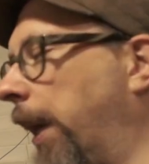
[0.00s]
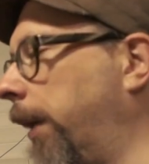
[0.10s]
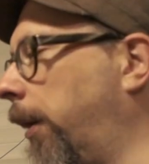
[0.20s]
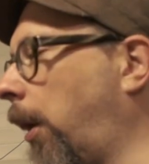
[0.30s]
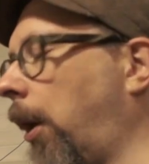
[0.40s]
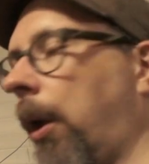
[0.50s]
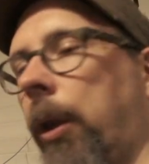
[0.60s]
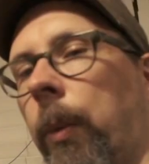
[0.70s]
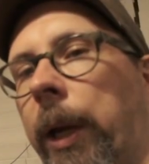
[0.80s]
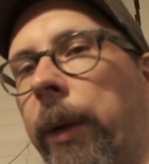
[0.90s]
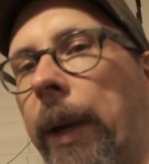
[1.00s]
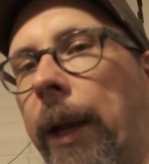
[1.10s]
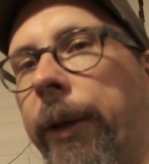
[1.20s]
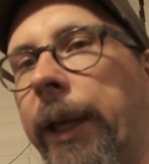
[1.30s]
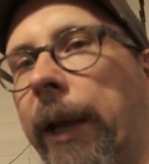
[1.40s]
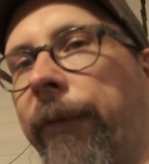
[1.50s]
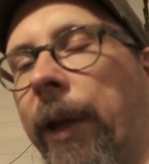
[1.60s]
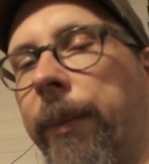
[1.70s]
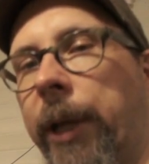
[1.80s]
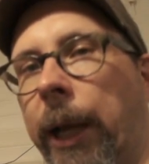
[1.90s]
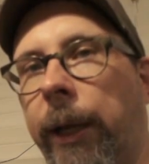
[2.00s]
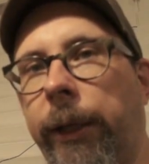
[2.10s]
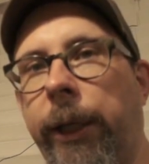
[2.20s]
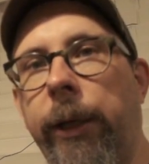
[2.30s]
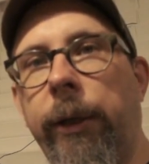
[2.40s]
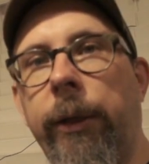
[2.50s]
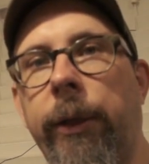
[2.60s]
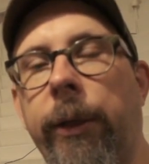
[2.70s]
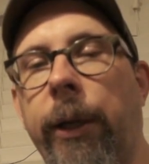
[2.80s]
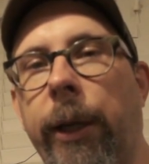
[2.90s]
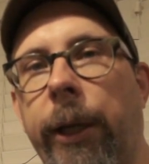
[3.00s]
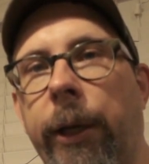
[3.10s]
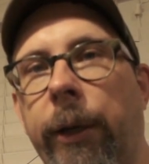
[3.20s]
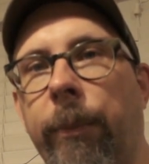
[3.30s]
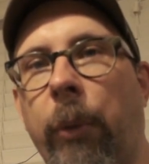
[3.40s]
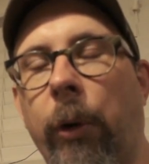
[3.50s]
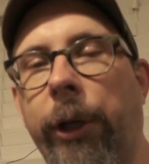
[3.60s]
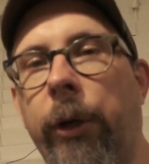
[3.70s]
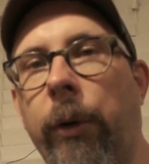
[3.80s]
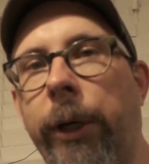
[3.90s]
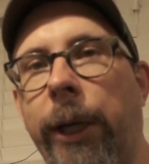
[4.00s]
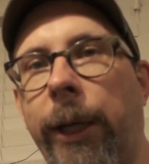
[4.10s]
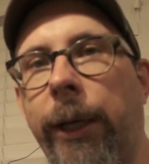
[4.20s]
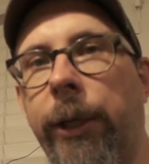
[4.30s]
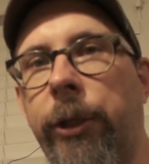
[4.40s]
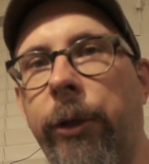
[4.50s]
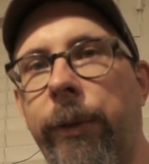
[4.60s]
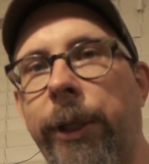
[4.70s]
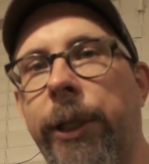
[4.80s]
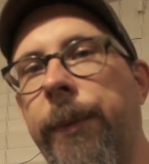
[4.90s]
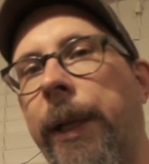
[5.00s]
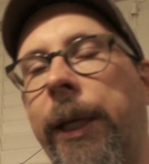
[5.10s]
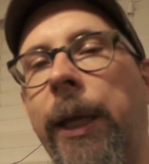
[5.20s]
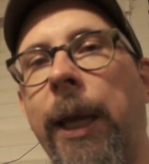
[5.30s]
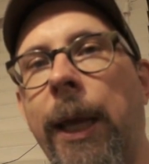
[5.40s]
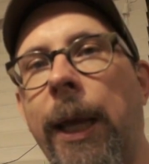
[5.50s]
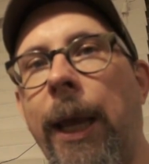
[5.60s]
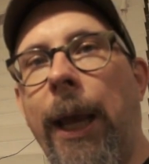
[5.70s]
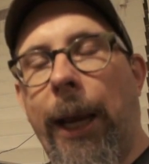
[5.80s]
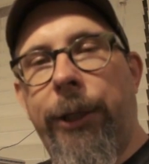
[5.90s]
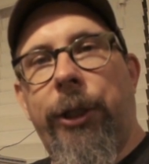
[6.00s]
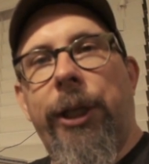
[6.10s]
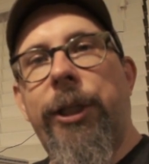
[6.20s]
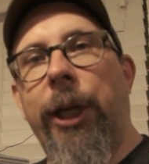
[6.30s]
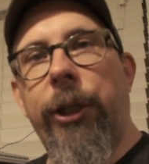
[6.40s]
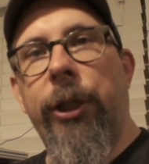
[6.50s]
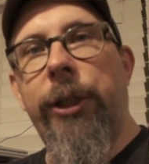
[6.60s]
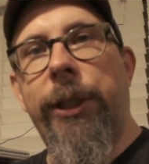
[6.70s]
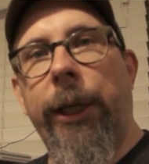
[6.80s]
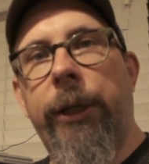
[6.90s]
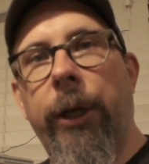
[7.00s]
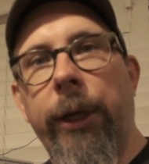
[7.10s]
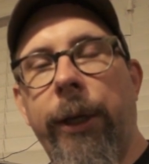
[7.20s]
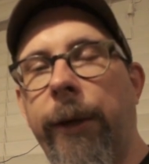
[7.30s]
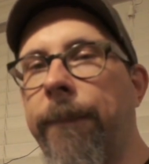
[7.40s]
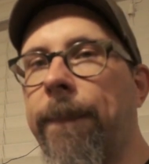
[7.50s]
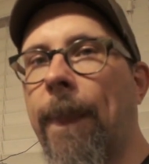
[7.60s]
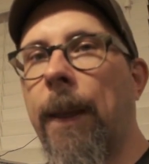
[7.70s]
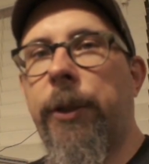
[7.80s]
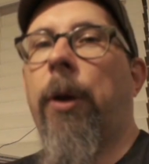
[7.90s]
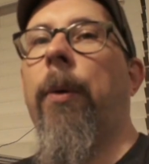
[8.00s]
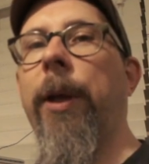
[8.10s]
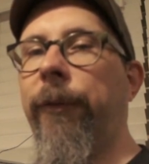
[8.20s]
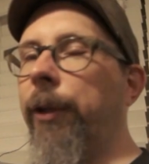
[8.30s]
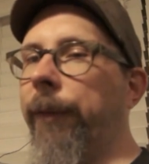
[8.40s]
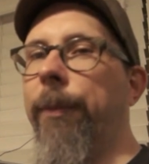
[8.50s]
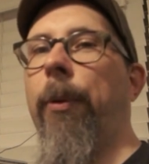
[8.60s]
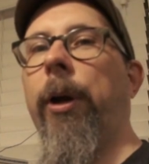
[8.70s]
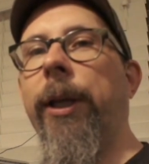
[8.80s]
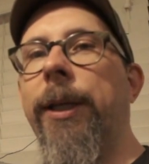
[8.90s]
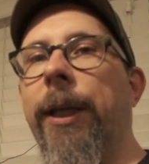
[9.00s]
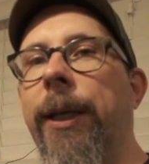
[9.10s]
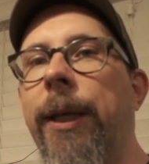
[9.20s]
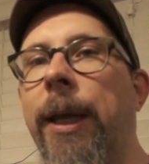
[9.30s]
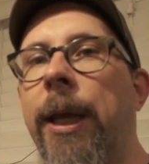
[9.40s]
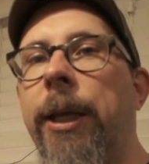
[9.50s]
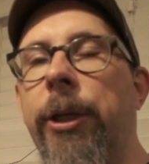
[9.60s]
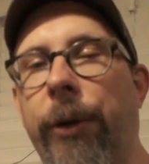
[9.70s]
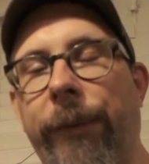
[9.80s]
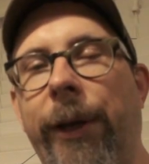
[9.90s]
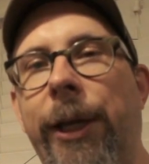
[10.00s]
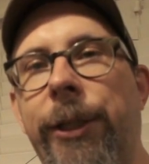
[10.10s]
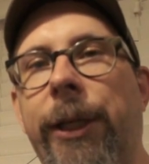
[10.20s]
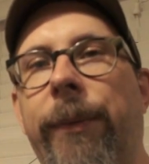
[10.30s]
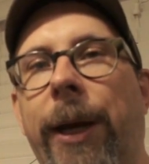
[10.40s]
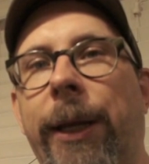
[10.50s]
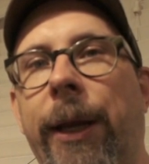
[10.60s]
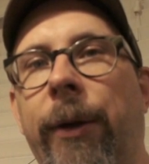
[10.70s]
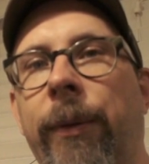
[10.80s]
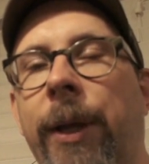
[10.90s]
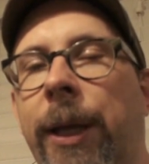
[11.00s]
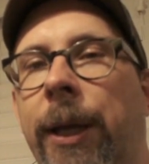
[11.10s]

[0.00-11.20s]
made it all the way around the F M dial here in Portland, Oregon, and tuned in as many H D stations as I could. So if you live in Portland and you don't have an H D radio,